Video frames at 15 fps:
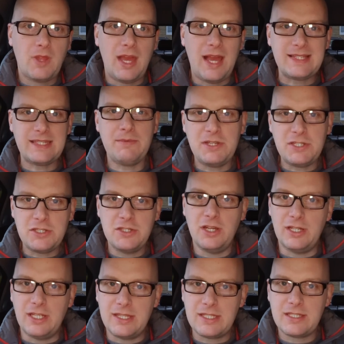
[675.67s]
As I mentioned
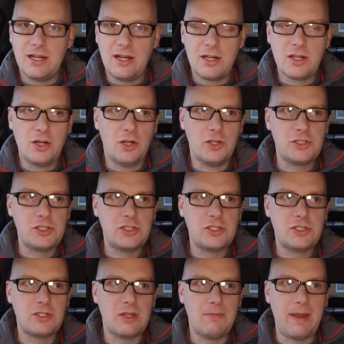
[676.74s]
earlier, this car
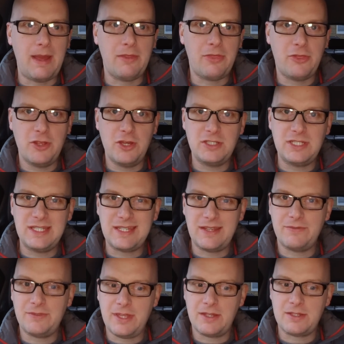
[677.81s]
costs about
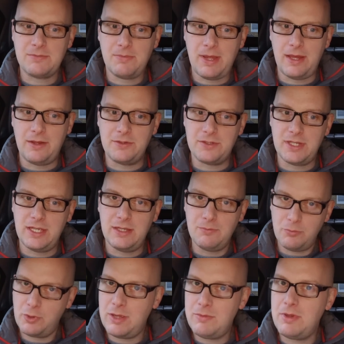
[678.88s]
£37,000 in
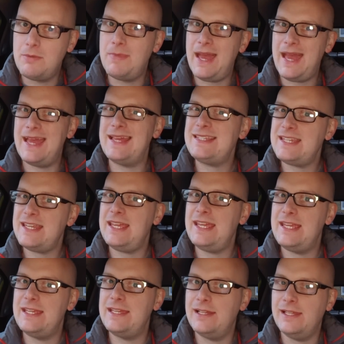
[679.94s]
premium
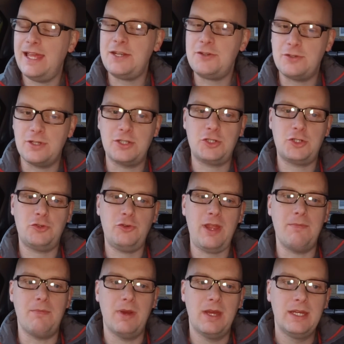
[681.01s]
SE electric
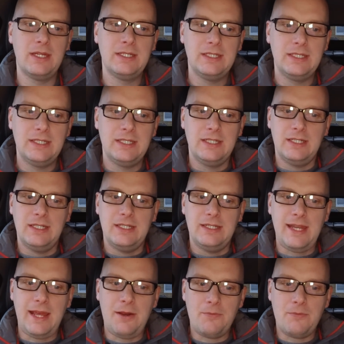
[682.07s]
trim.
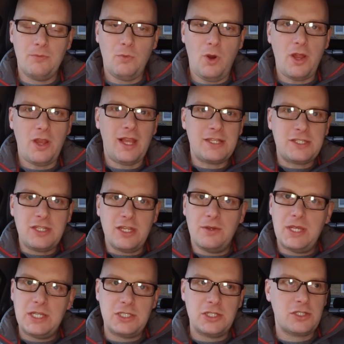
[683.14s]
Now, what I like to do
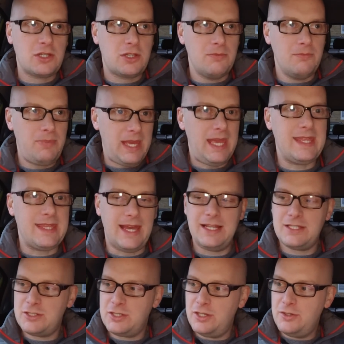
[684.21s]
is just compare
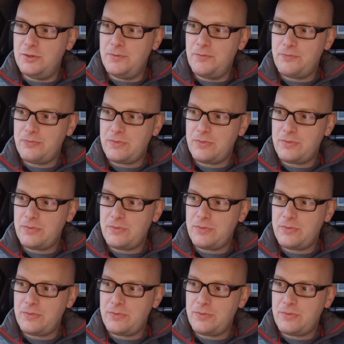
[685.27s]
that to